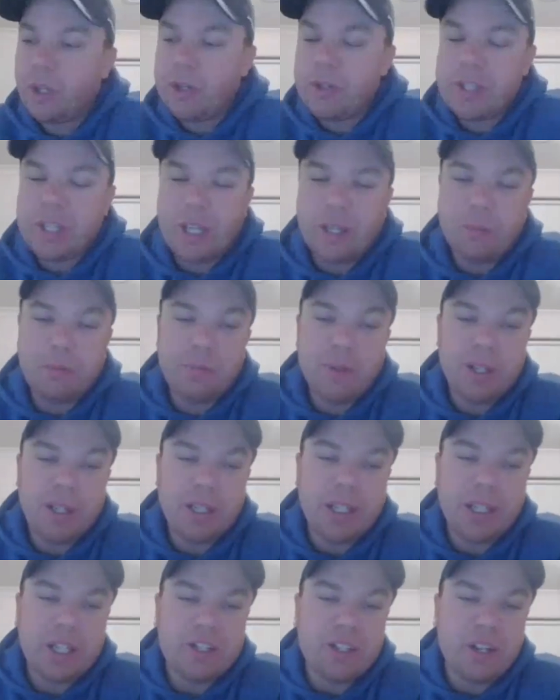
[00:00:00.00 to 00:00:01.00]
doubt
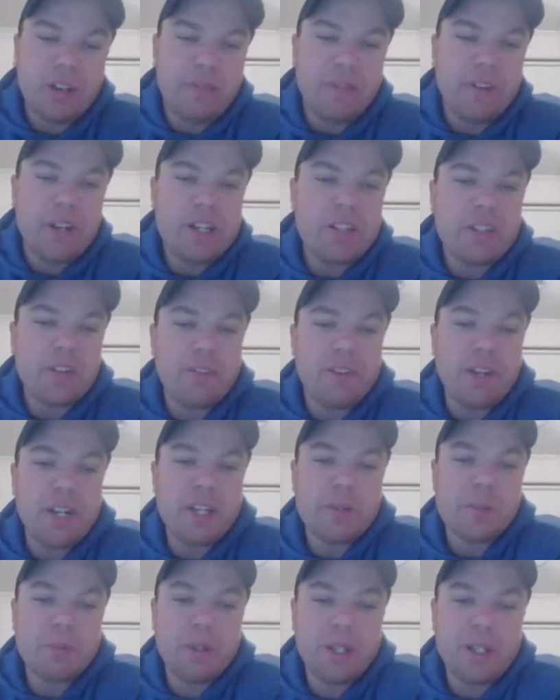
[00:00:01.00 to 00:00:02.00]
catch up face to
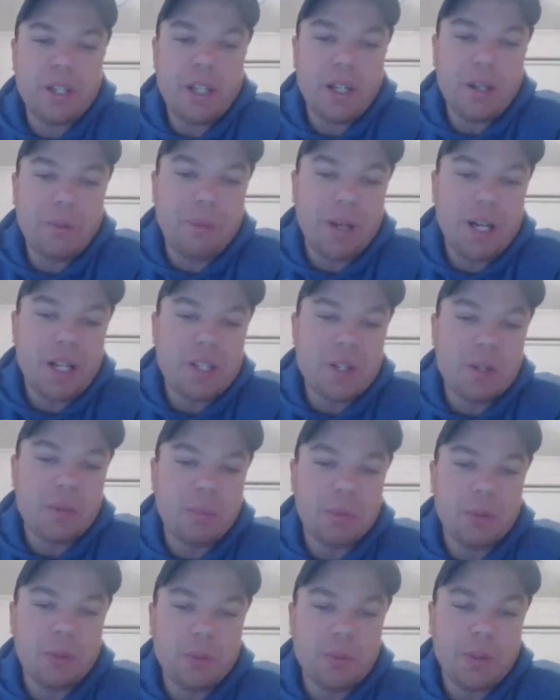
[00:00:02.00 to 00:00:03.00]
face when
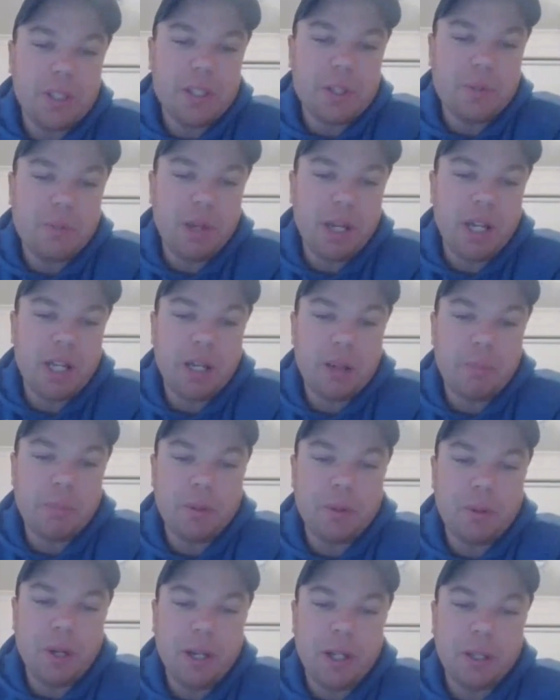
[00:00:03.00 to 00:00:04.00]
basketball is back up
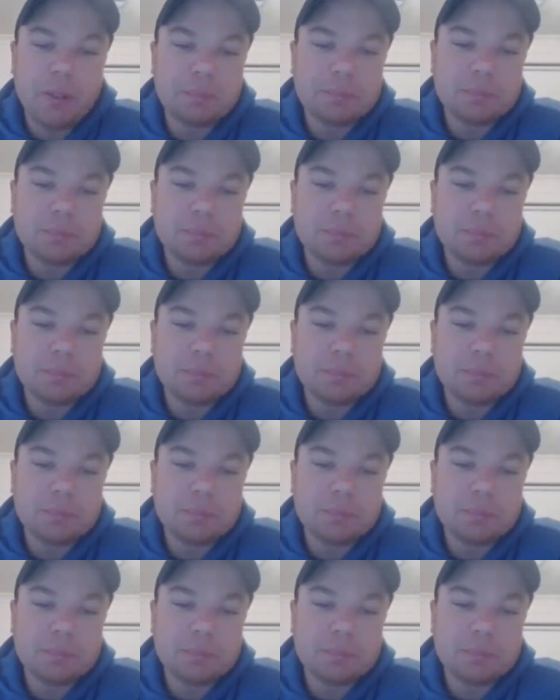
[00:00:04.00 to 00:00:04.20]
and running.